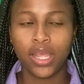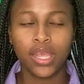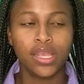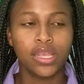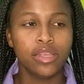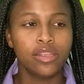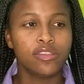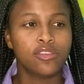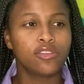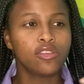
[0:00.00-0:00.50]

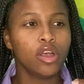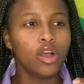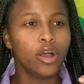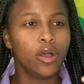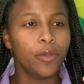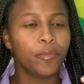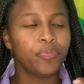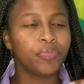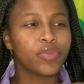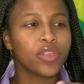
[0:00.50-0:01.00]

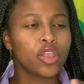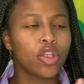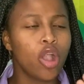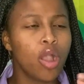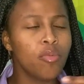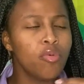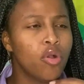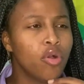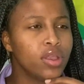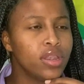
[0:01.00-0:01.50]
So, I come
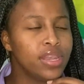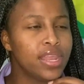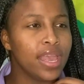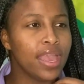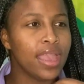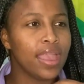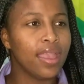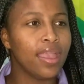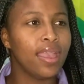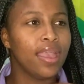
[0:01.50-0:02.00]
around
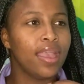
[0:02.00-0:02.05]
there.